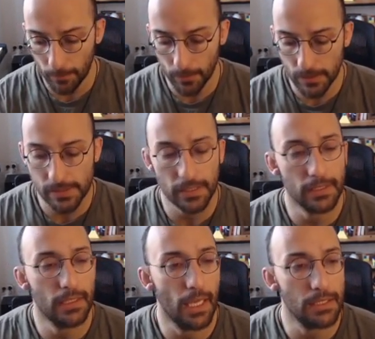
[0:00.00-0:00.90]
I'm gonna say
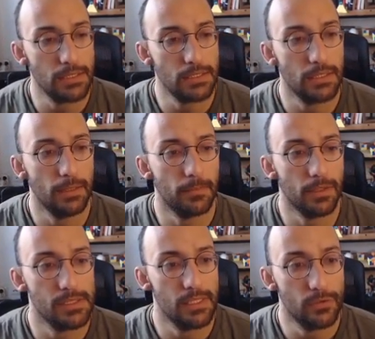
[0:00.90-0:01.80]
get, and I'm
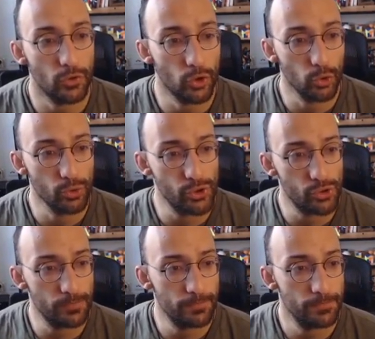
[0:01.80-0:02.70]
gonna say to
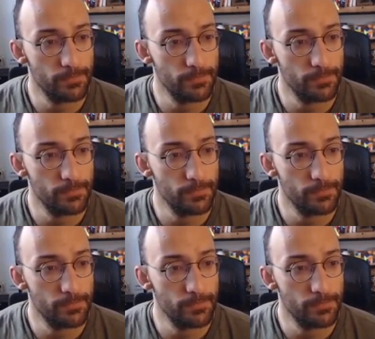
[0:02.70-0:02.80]
do's.